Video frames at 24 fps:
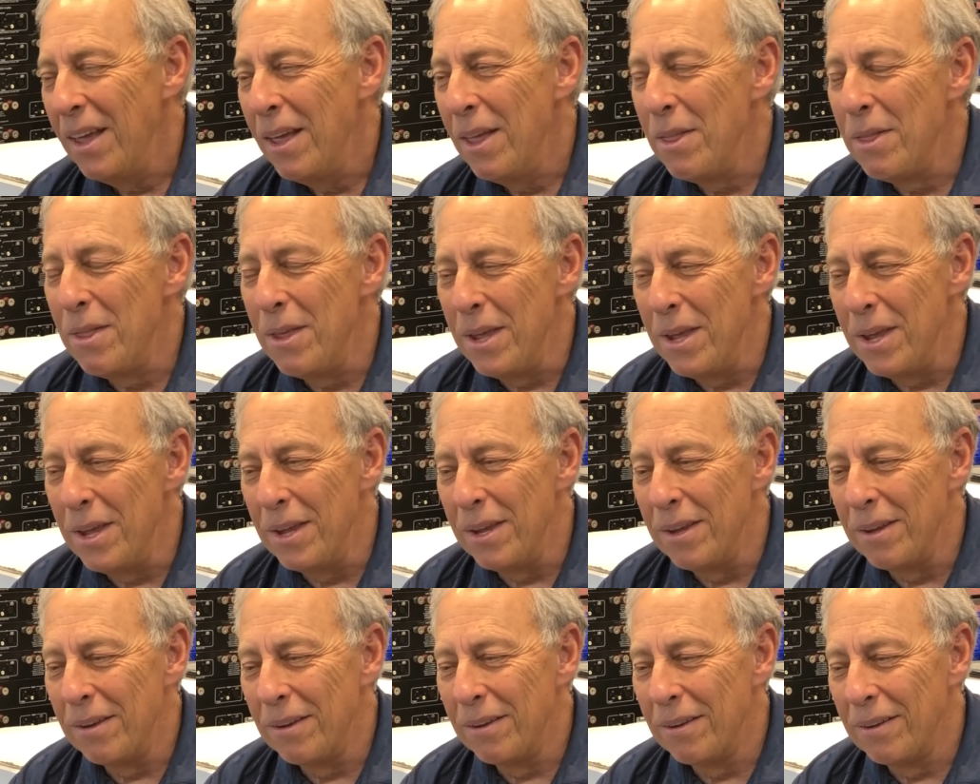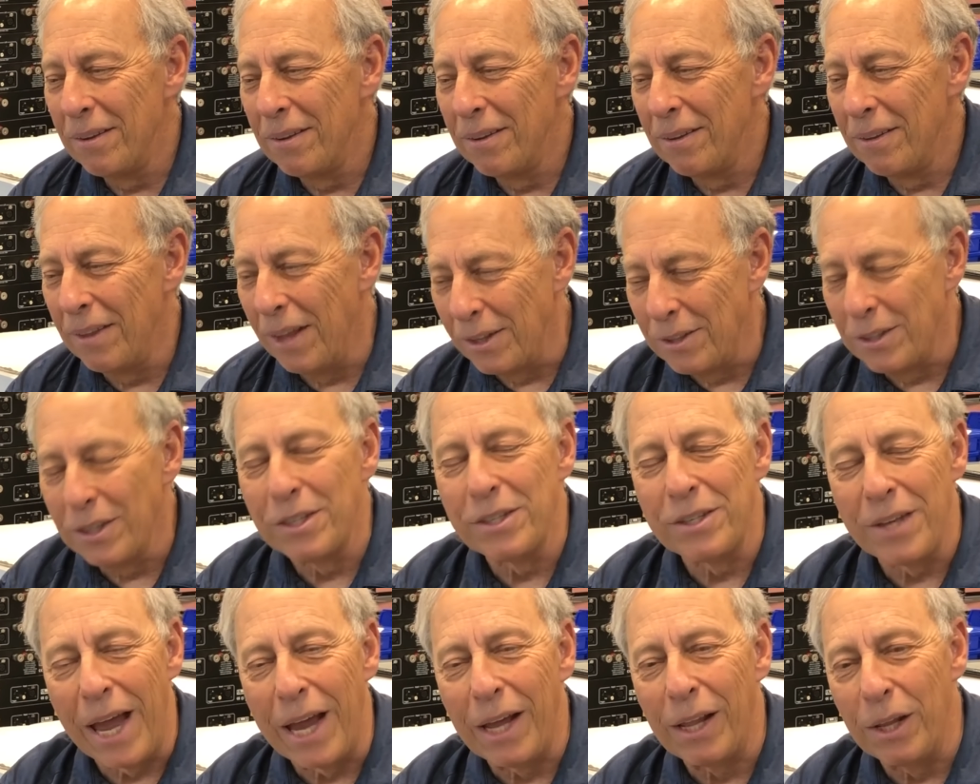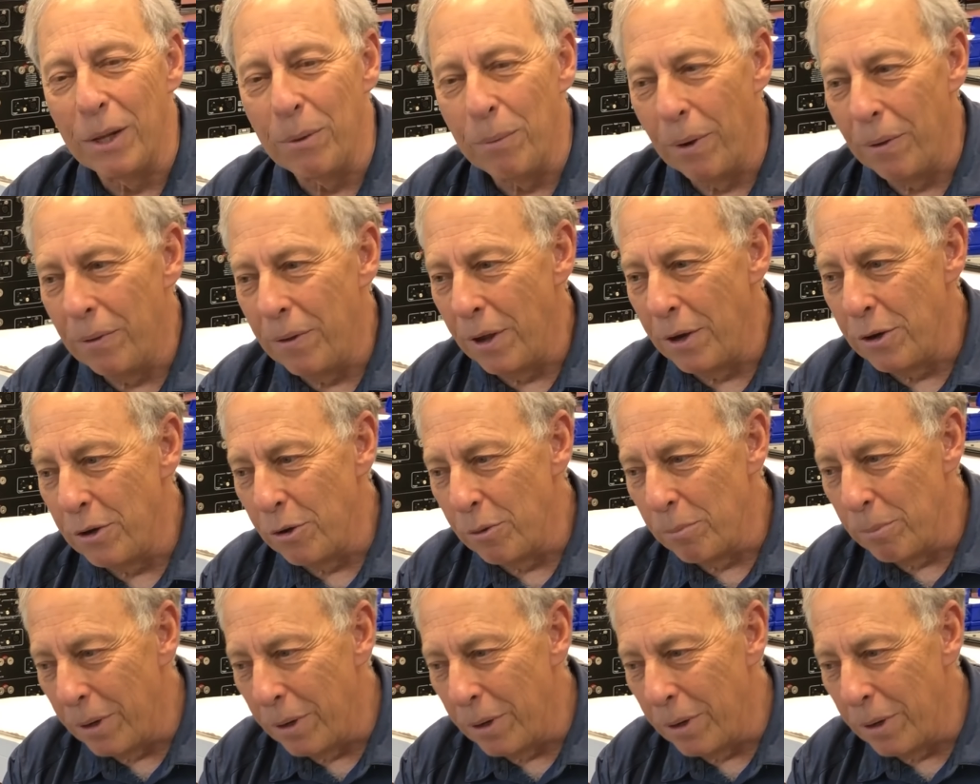the, that's exactly what they do.